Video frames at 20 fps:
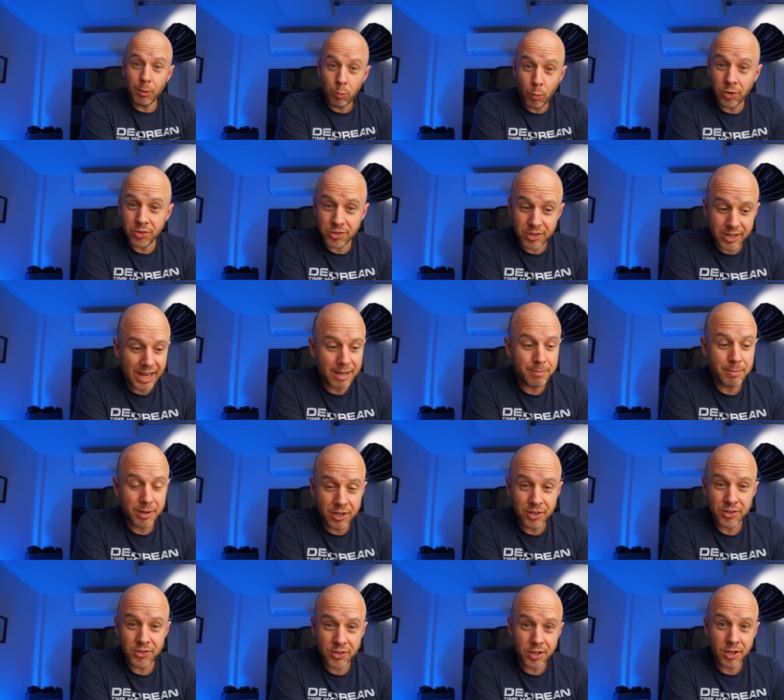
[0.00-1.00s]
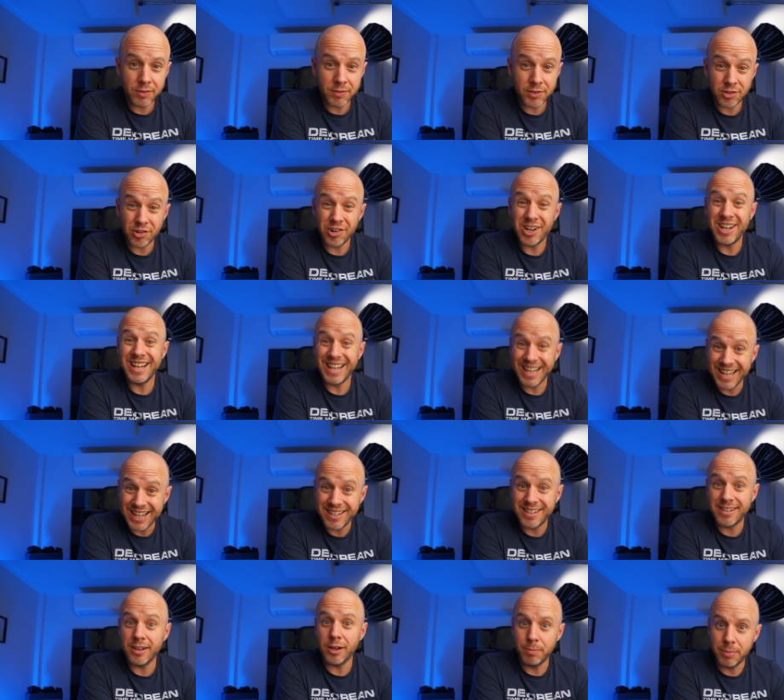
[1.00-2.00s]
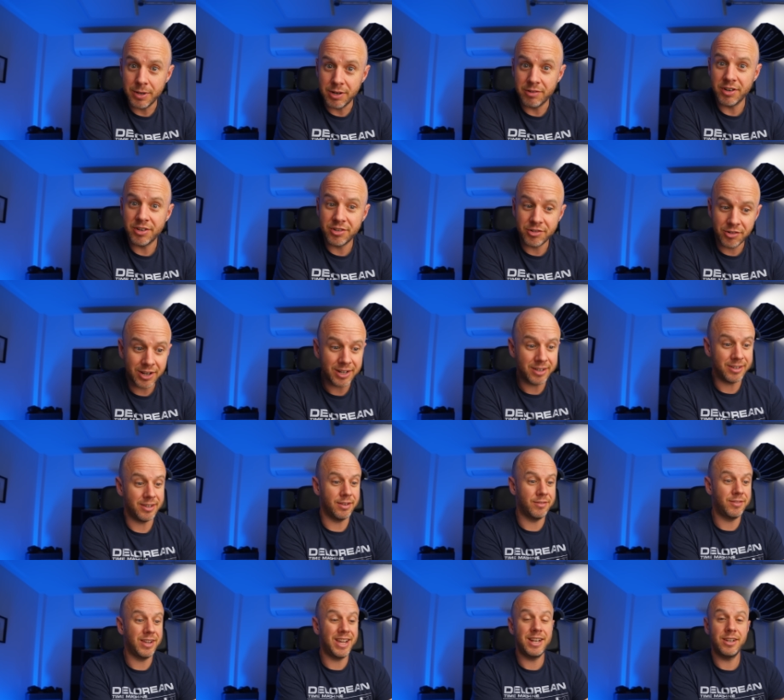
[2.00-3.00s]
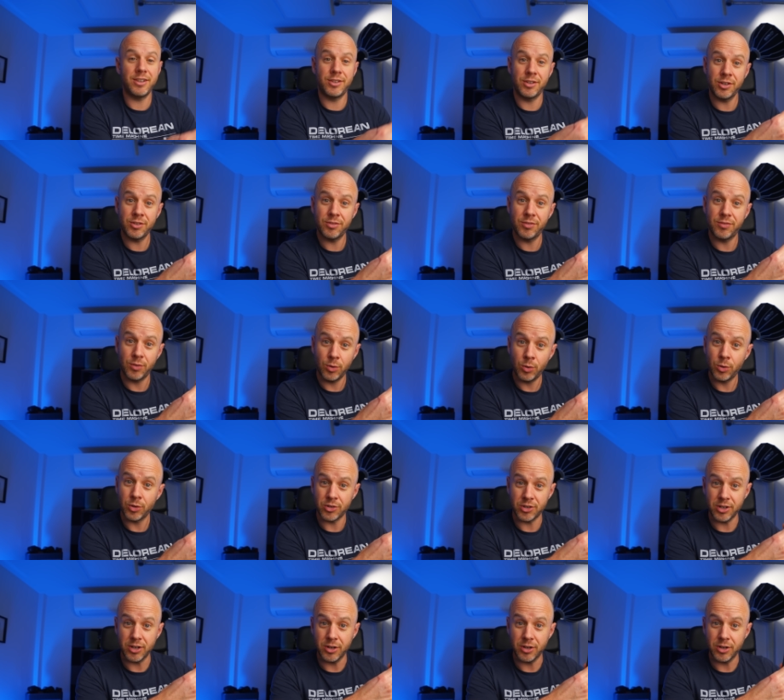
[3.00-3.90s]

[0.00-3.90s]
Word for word: And once again, because the cover screen is a bit restrictive, it does force